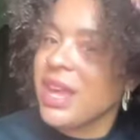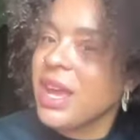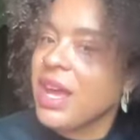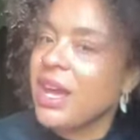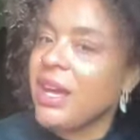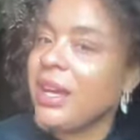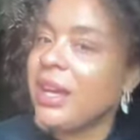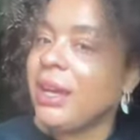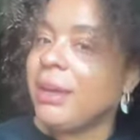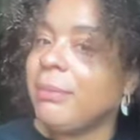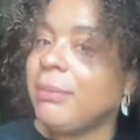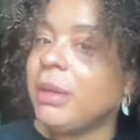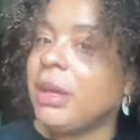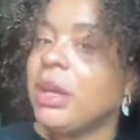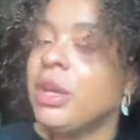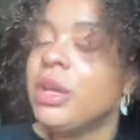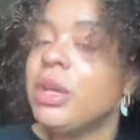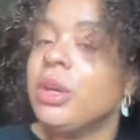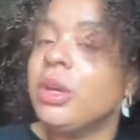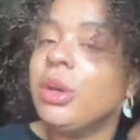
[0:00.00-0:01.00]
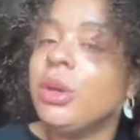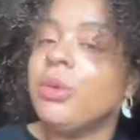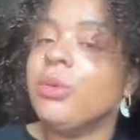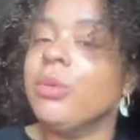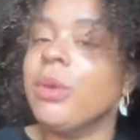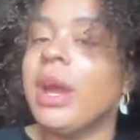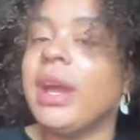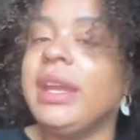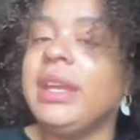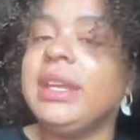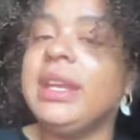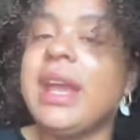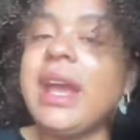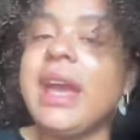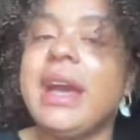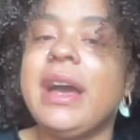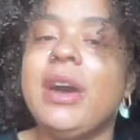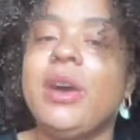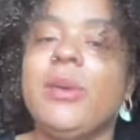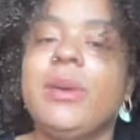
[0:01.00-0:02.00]
Um, Right
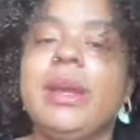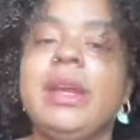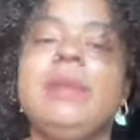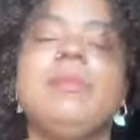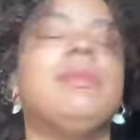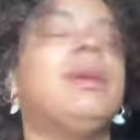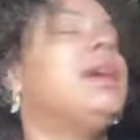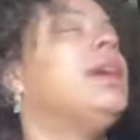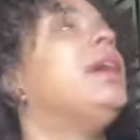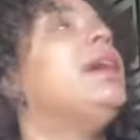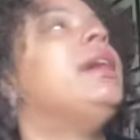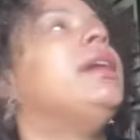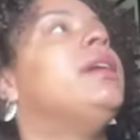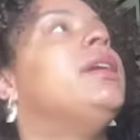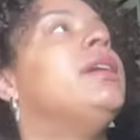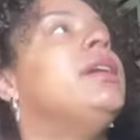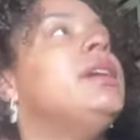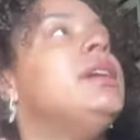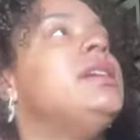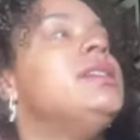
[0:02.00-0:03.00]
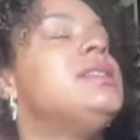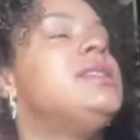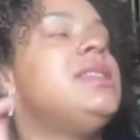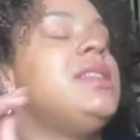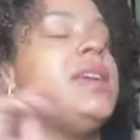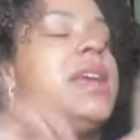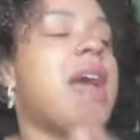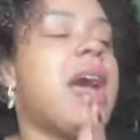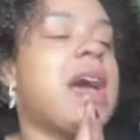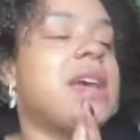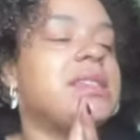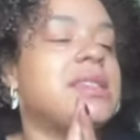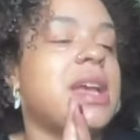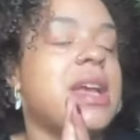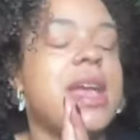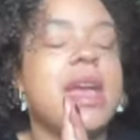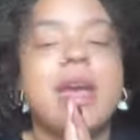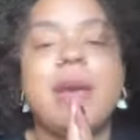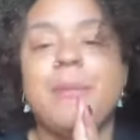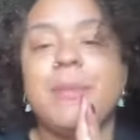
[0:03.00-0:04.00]
now in my hair is the As I
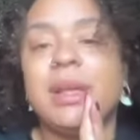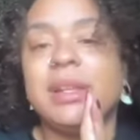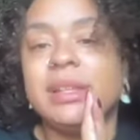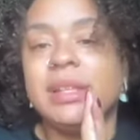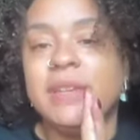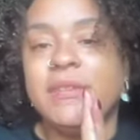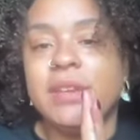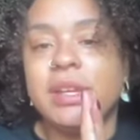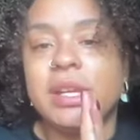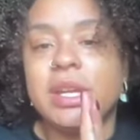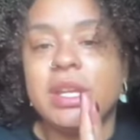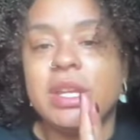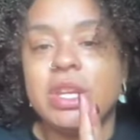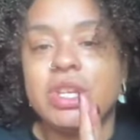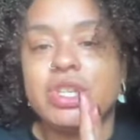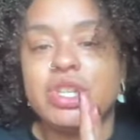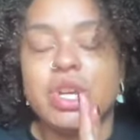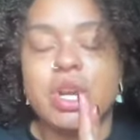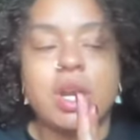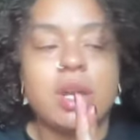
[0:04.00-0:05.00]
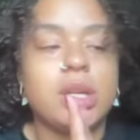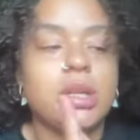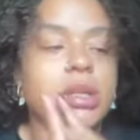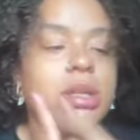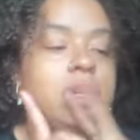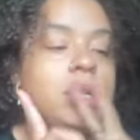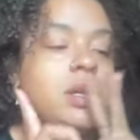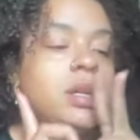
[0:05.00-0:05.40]
Am leave in conditioner,